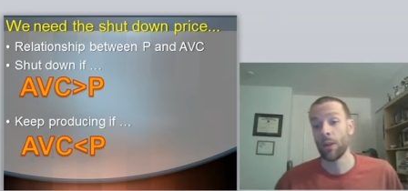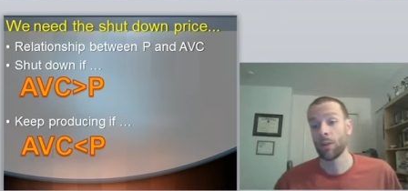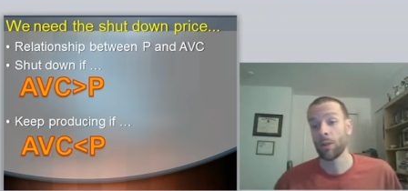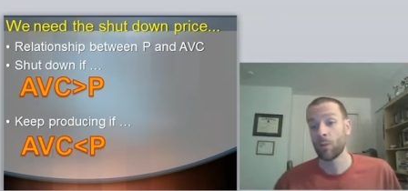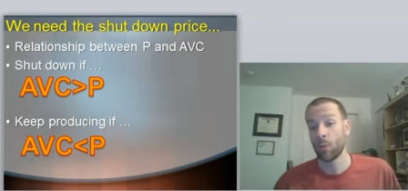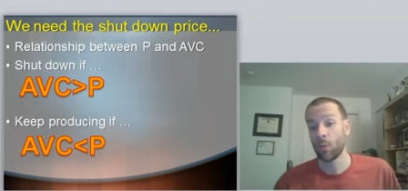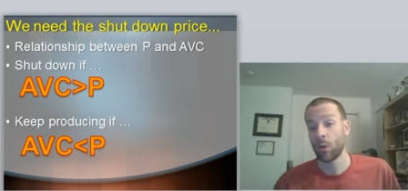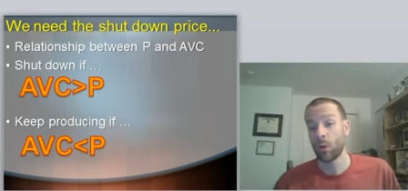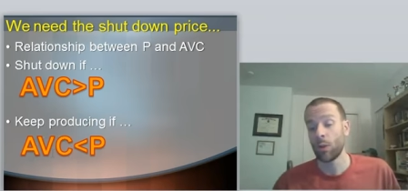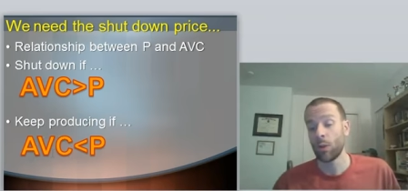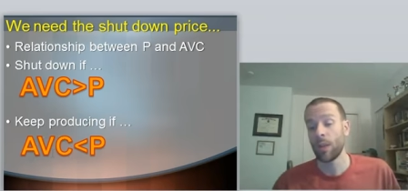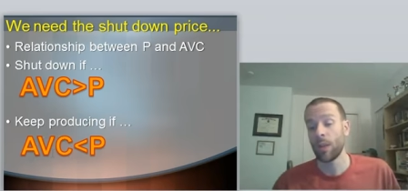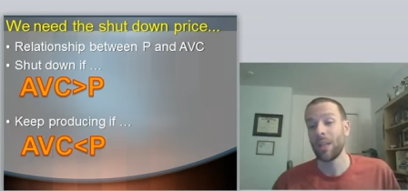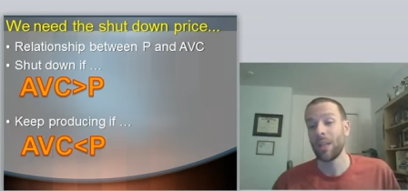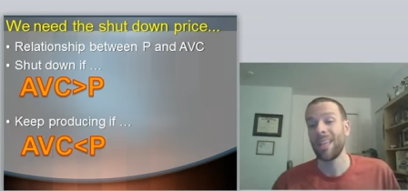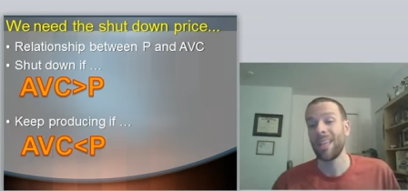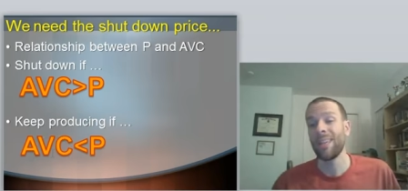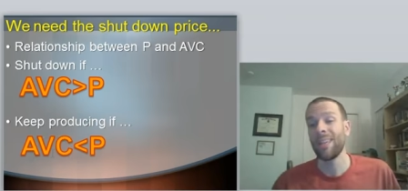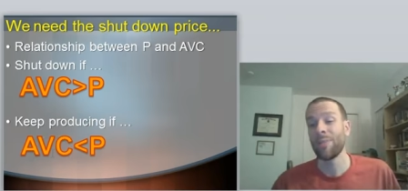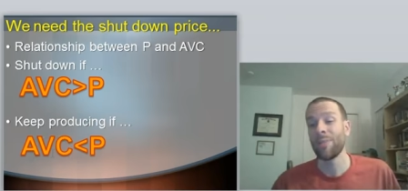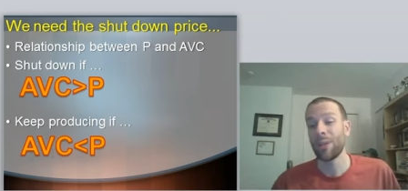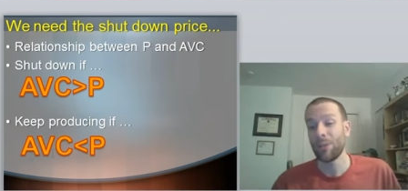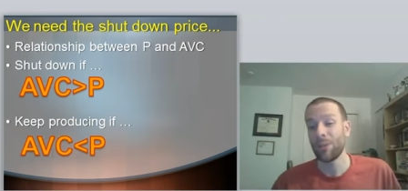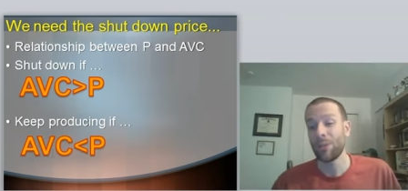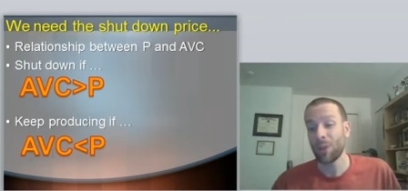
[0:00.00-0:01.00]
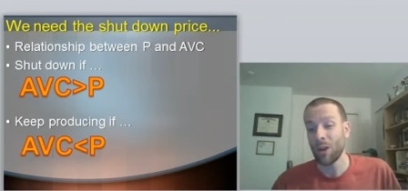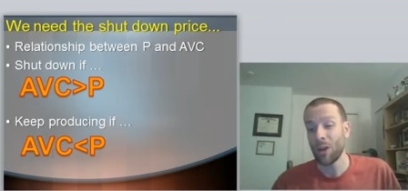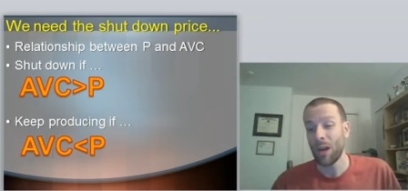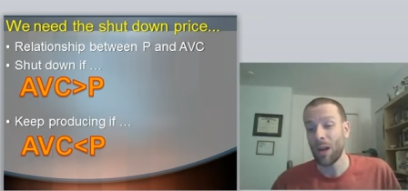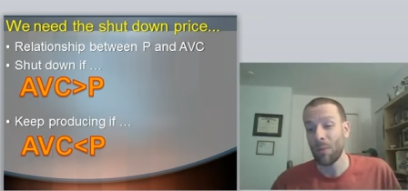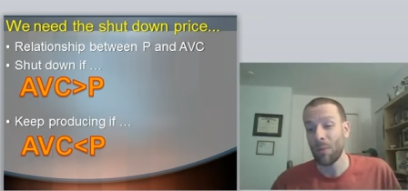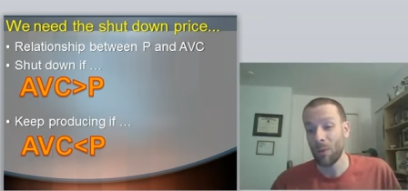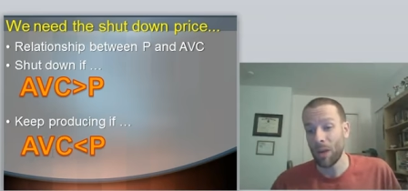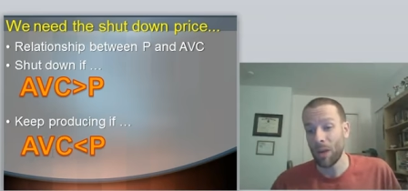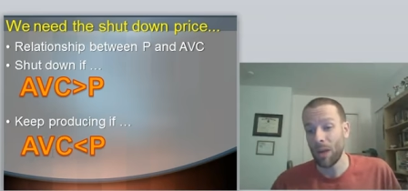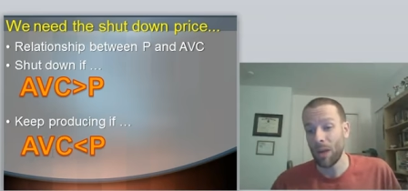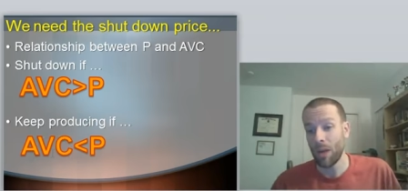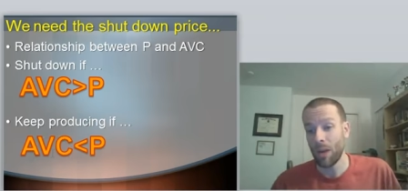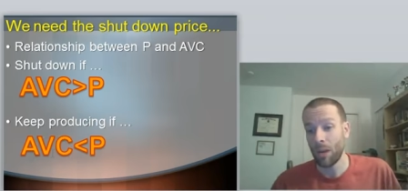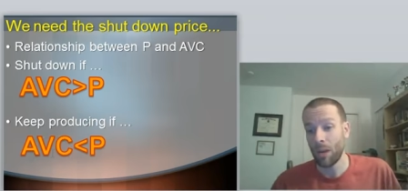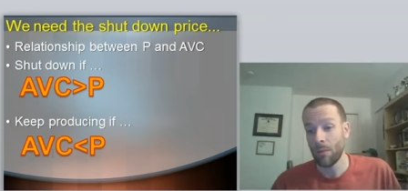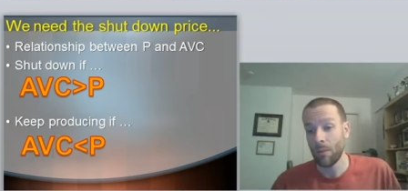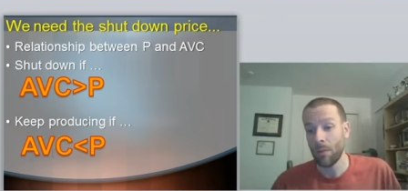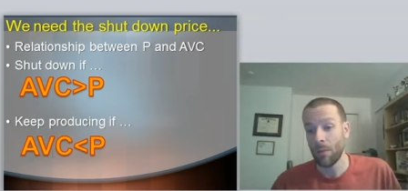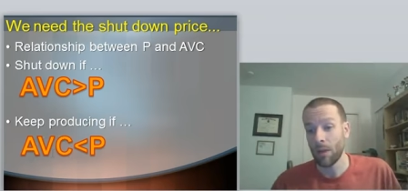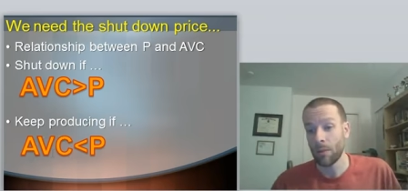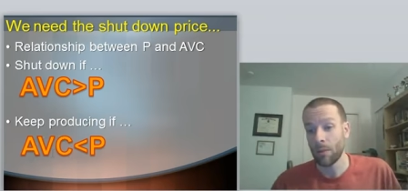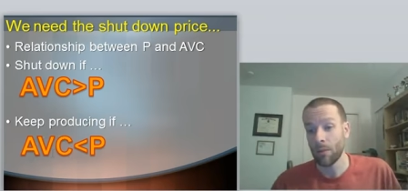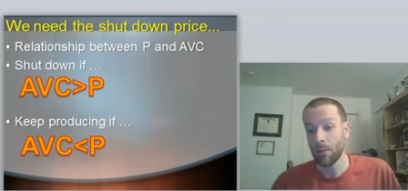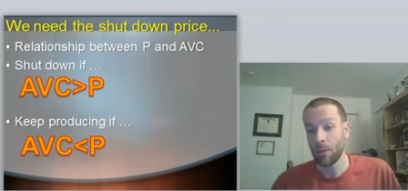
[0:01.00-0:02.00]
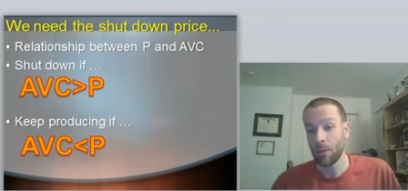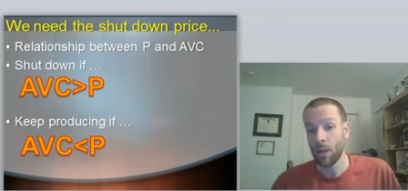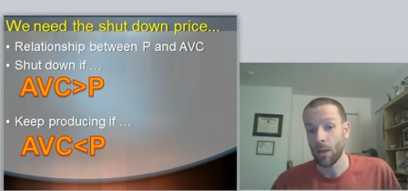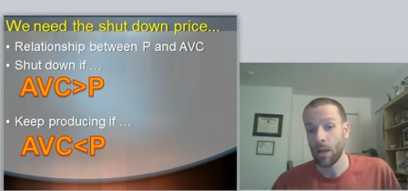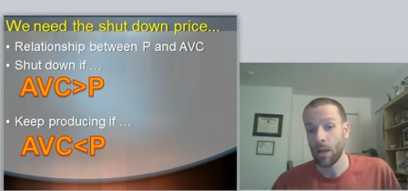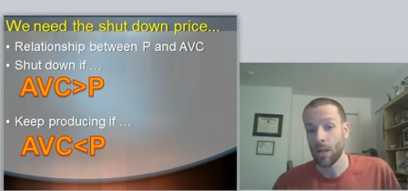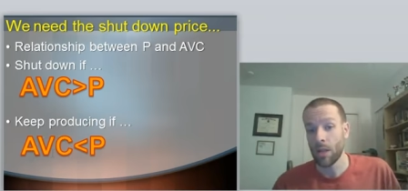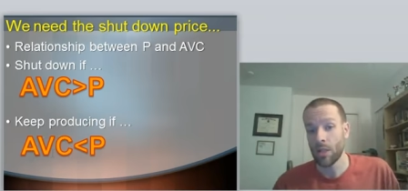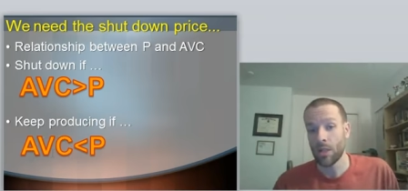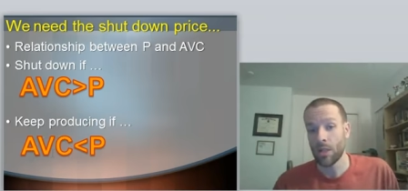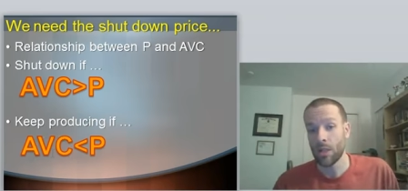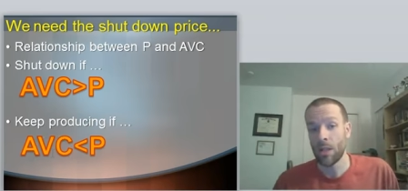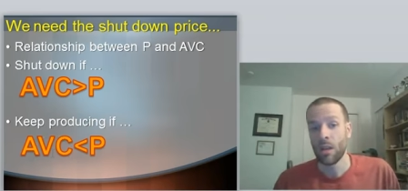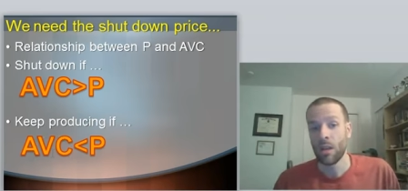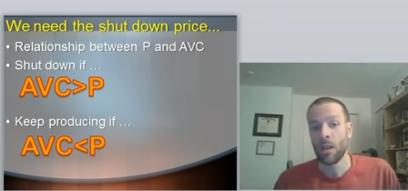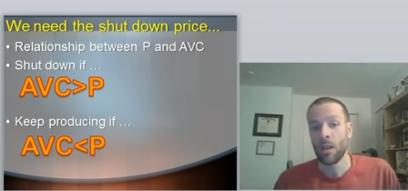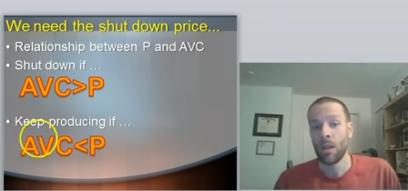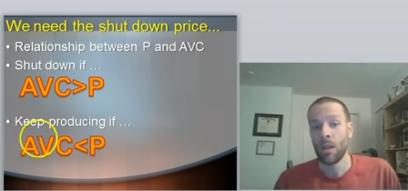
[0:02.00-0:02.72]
It's worth it even if you're operating at a bit of a loss.